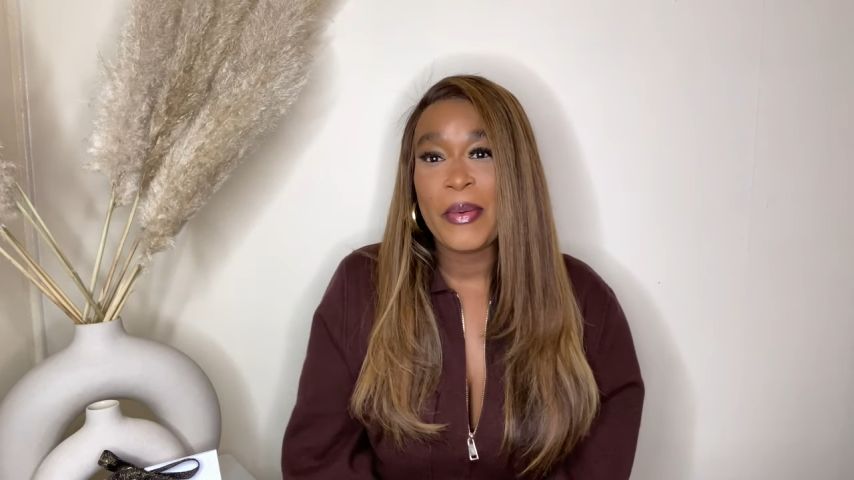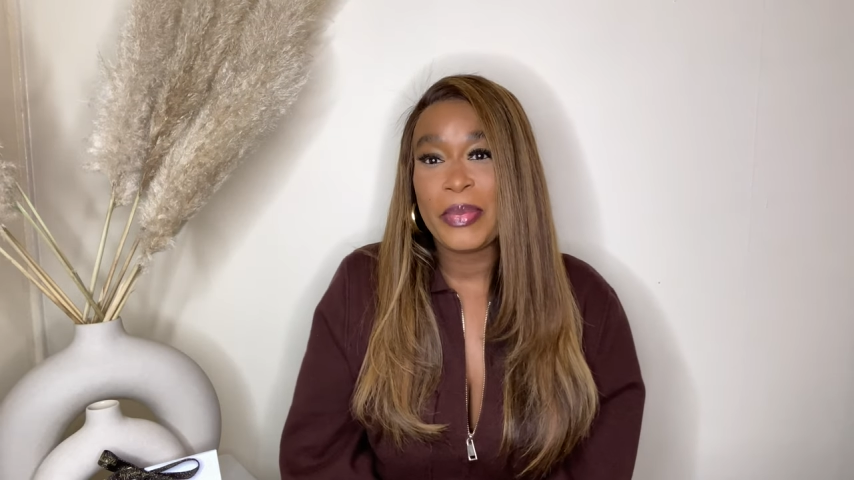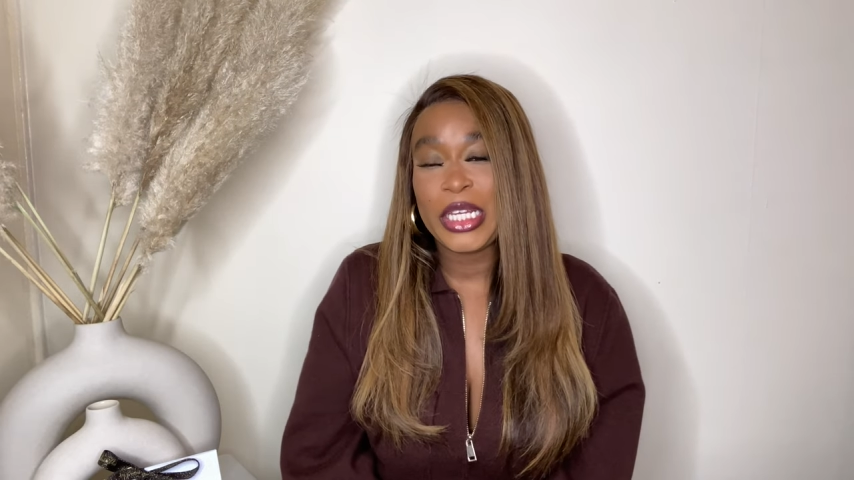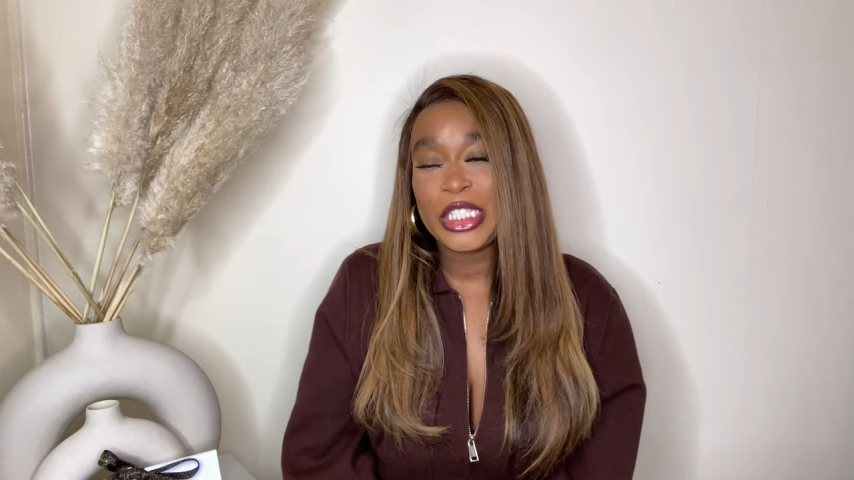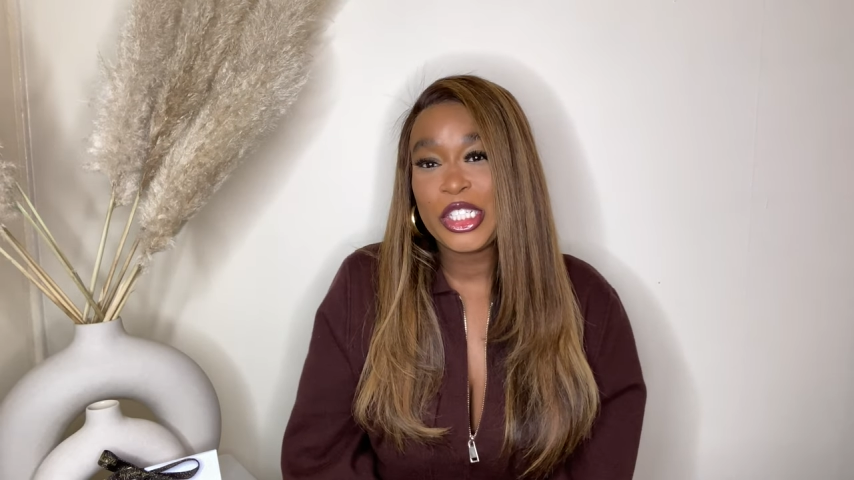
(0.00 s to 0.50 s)

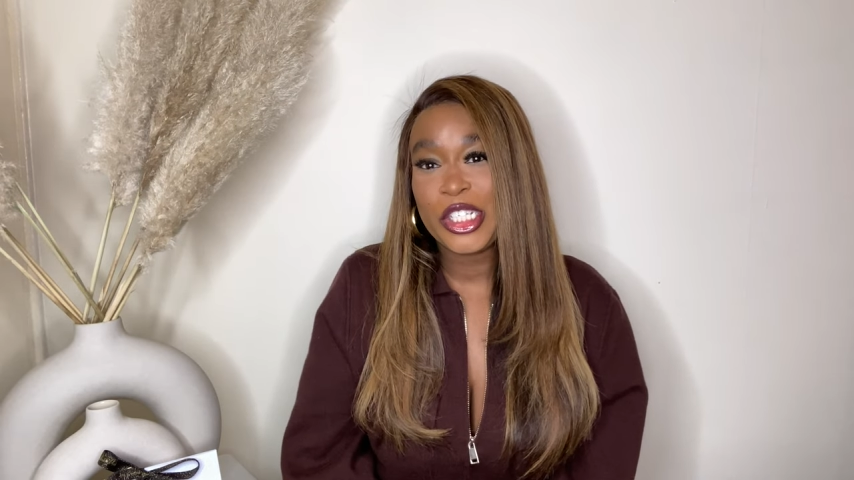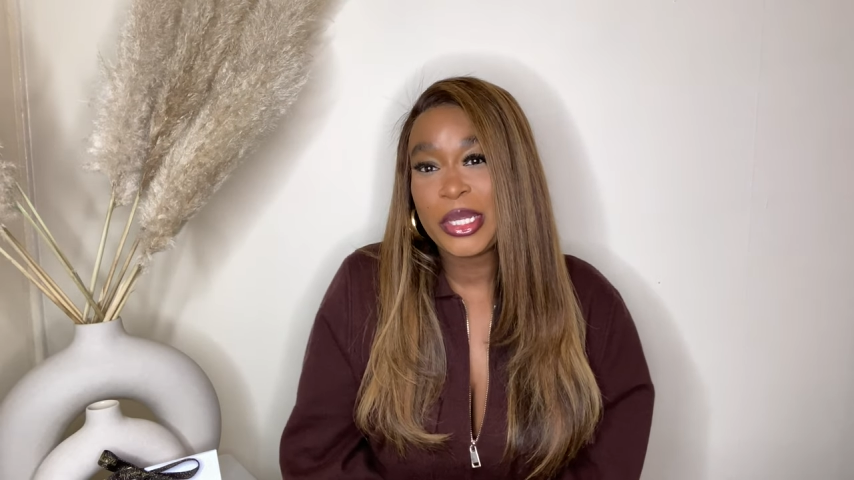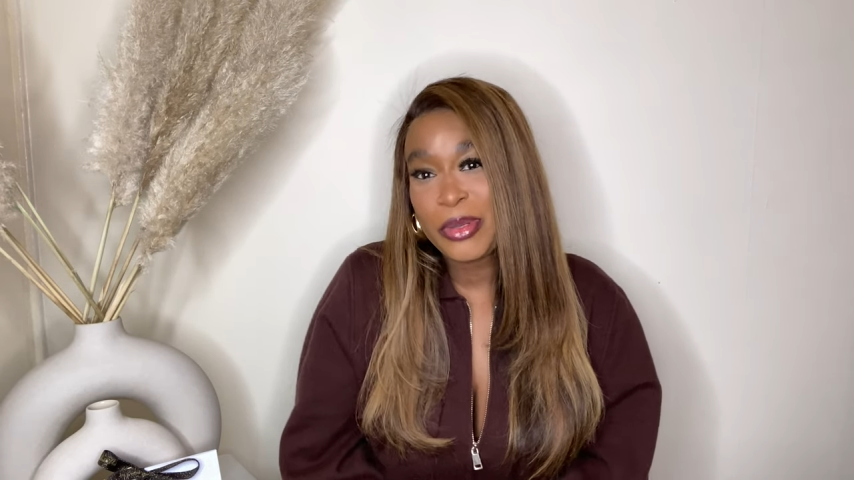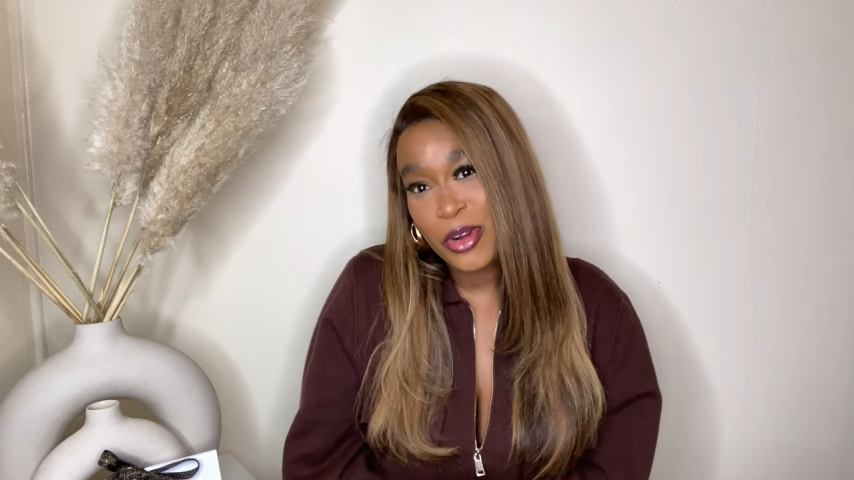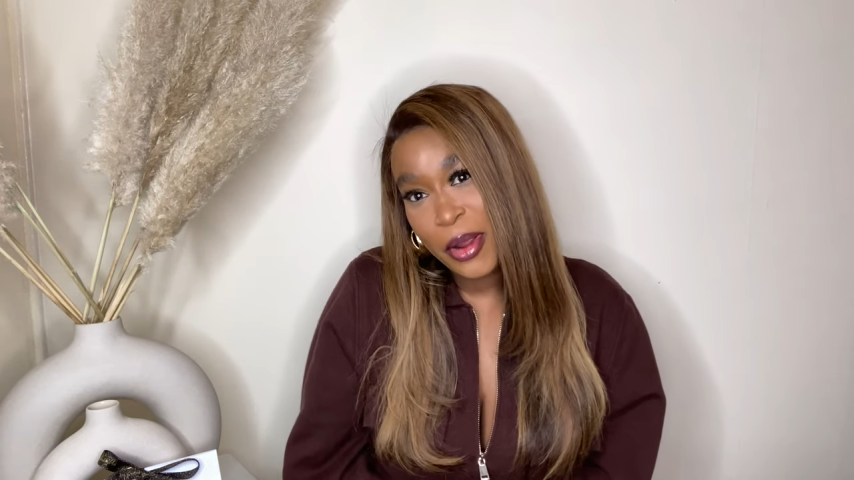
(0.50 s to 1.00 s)
Please do
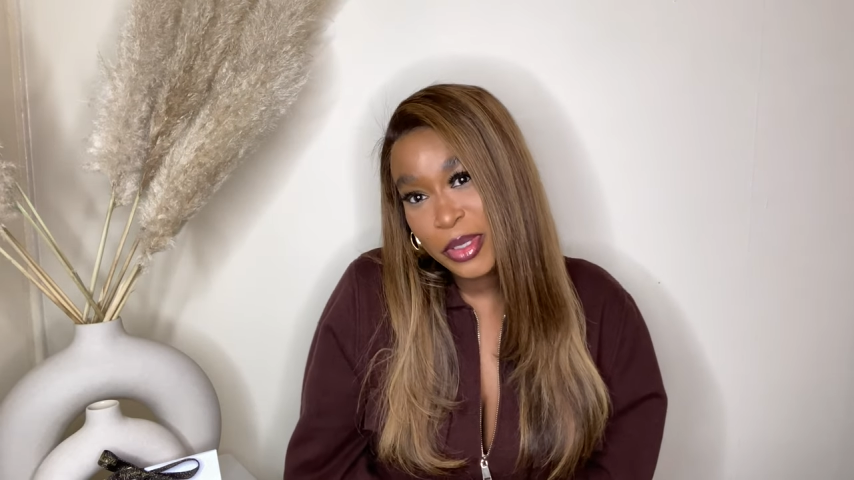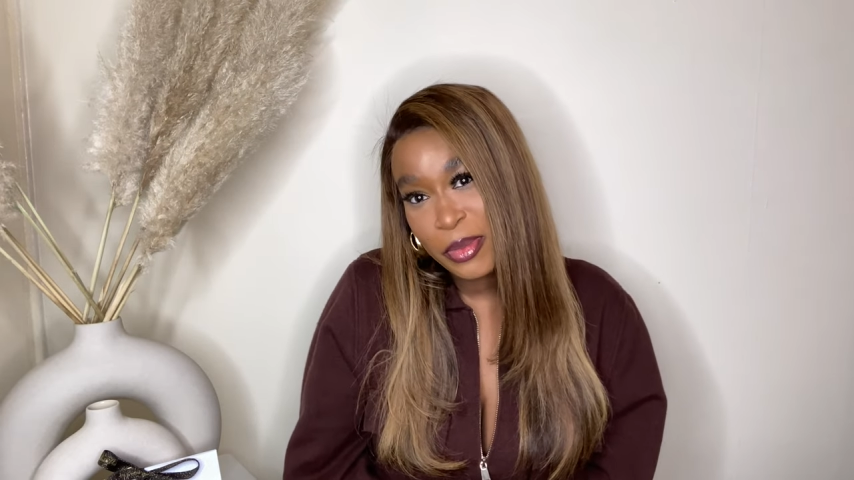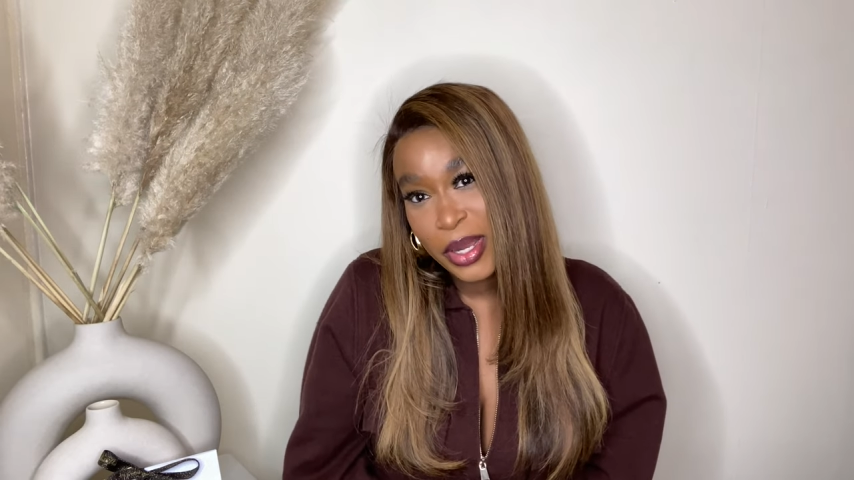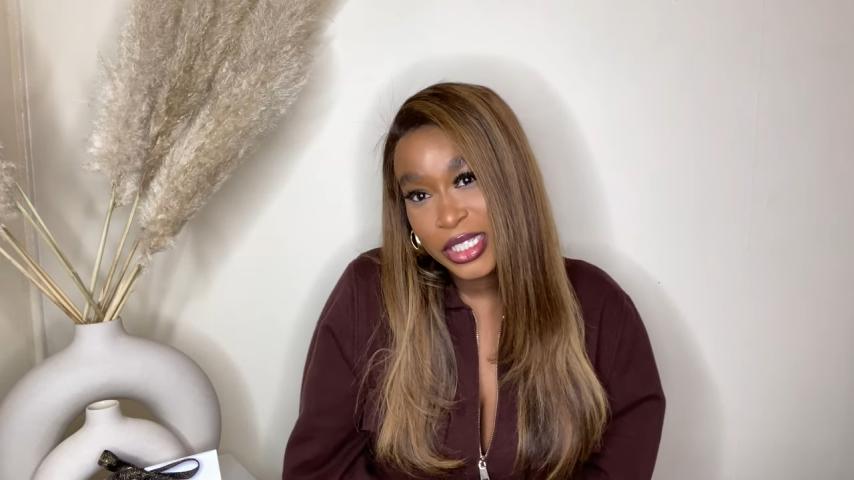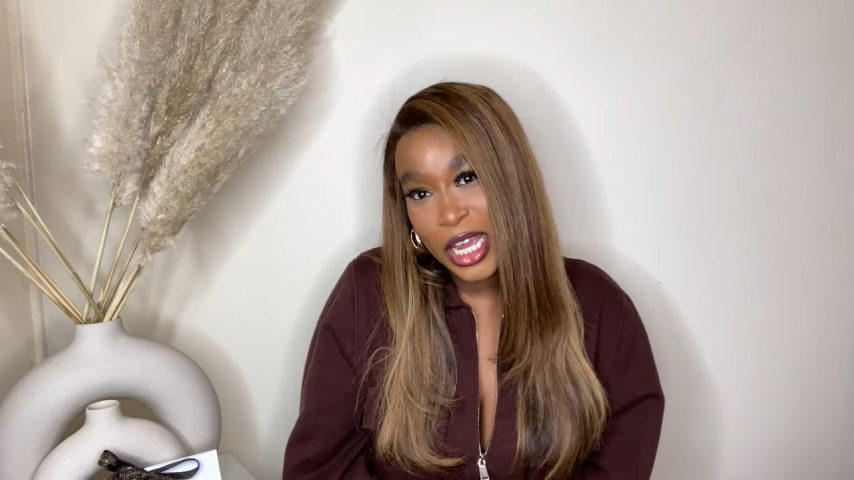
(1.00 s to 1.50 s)
subscribe to
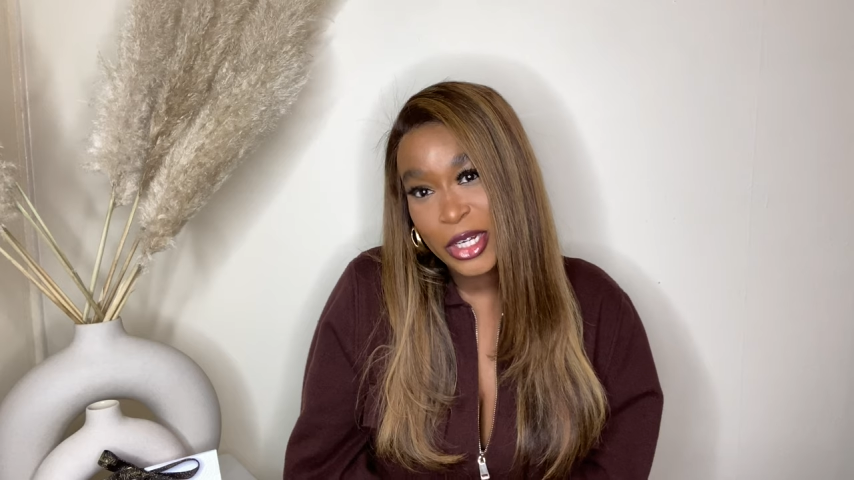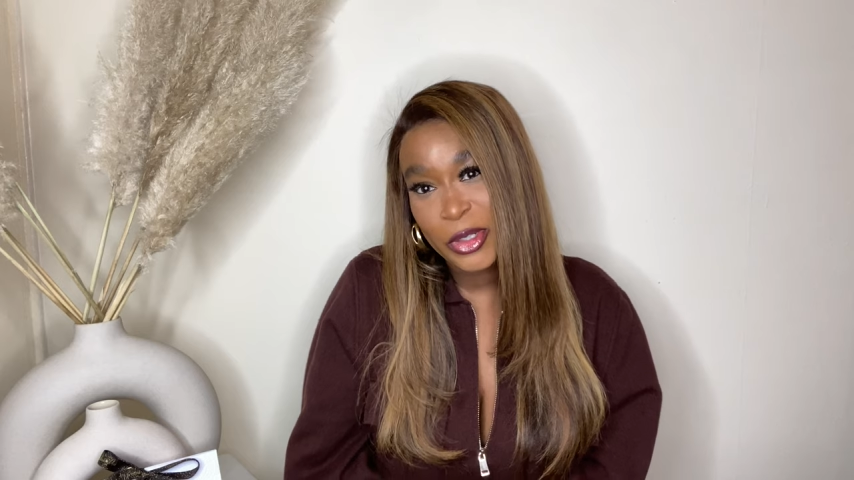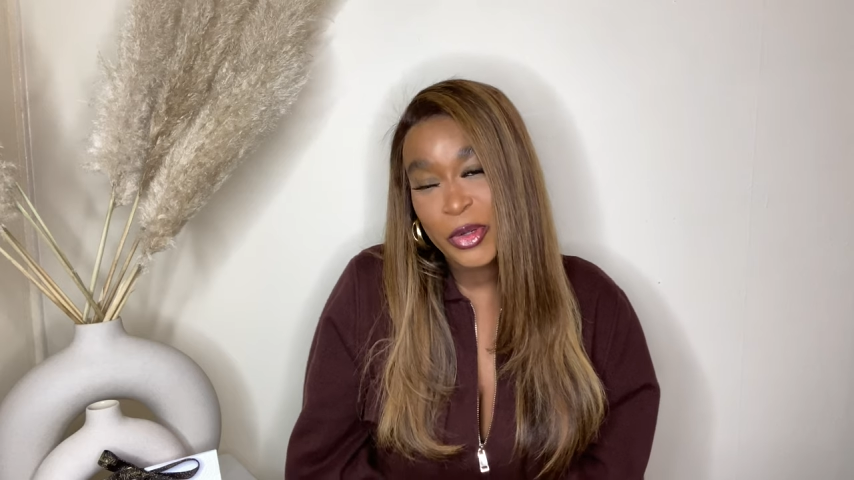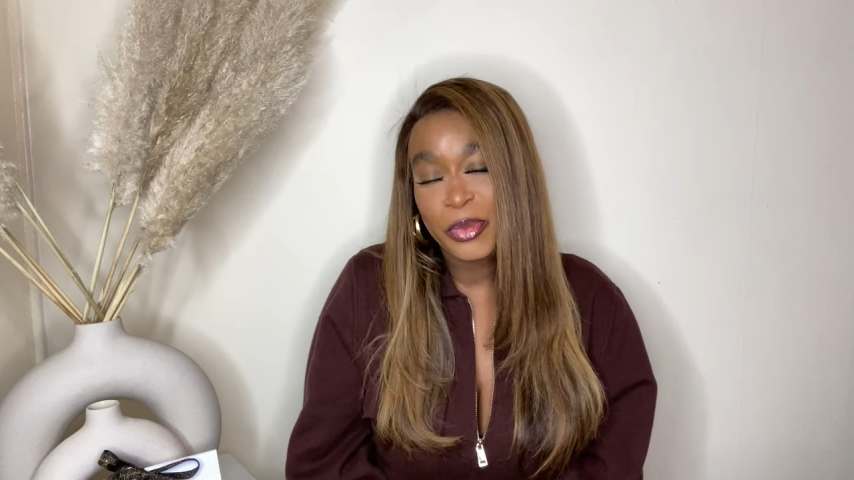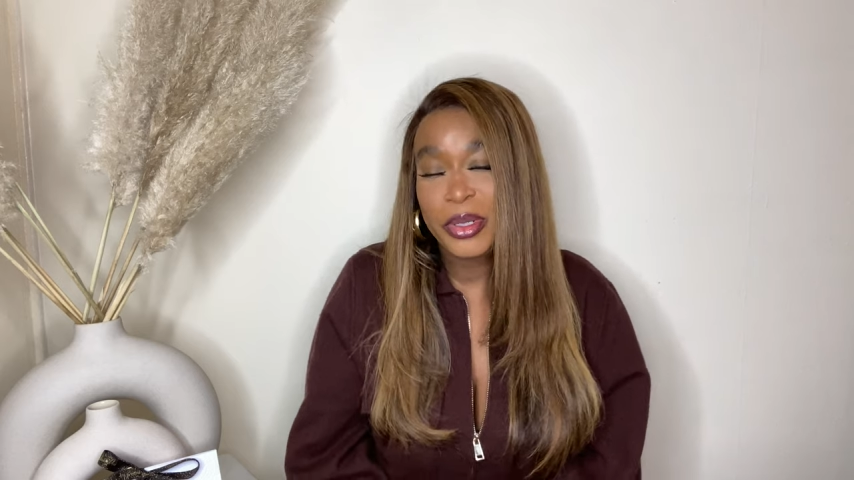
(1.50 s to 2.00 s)
my
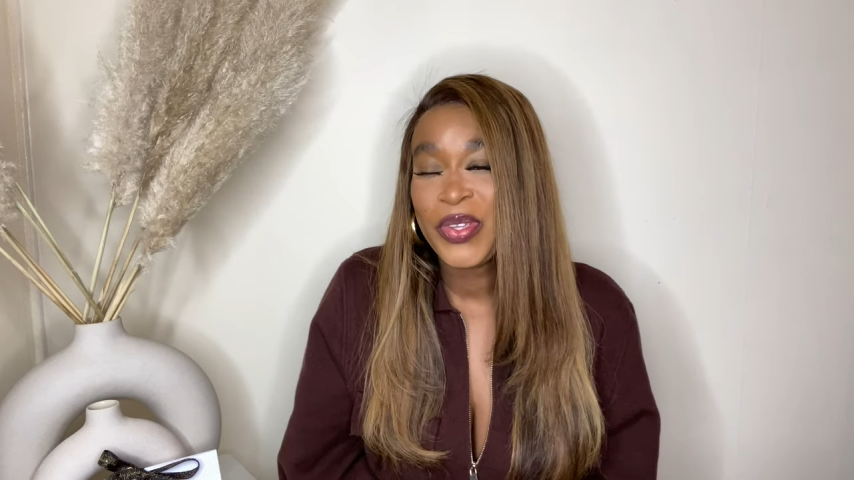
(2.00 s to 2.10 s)
channel.